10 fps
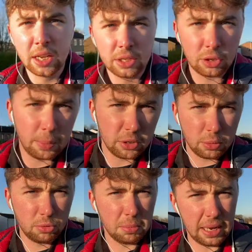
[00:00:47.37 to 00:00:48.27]
So I bought some
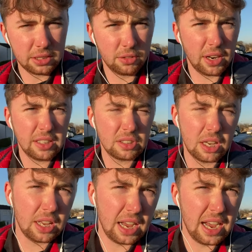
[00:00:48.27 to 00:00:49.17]
gymnastic rings
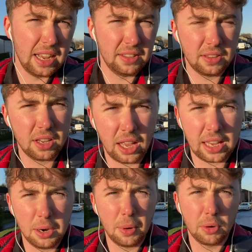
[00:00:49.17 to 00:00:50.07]
and I kind
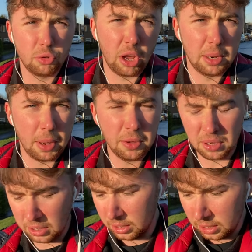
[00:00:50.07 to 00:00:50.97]
of want to go and try them out.
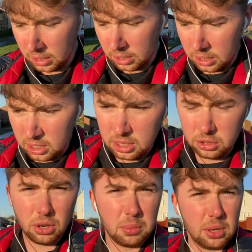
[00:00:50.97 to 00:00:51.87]

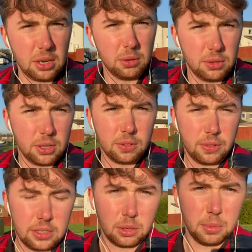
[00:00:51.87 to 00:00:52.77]
So I'm going to go and
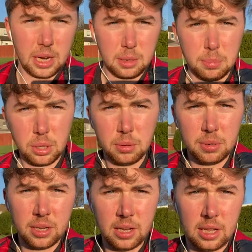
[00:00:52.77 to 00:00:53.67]
find somewhere I can put them
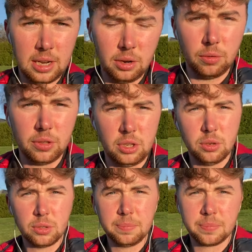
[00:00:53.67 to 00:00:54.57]
and then hopefully use them.